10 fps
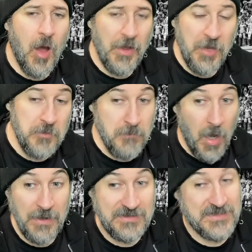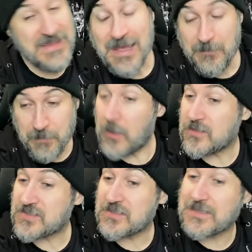I don't mind that
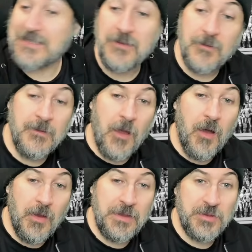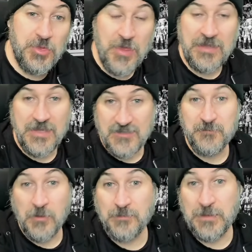personally. I think it's
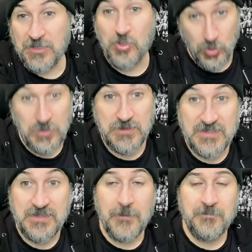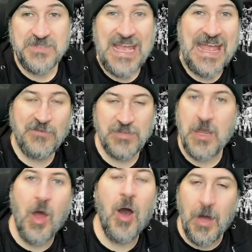probably good to have an
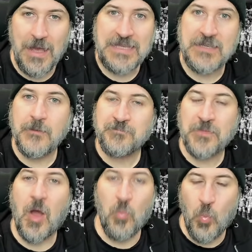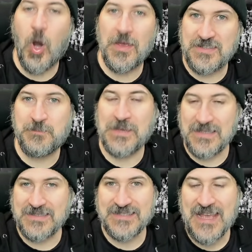eye on what is
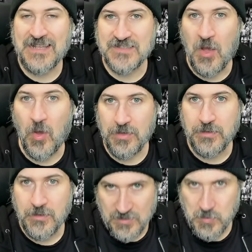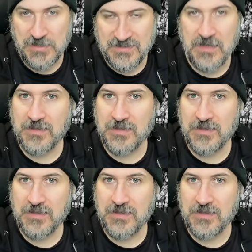being said on Twitter.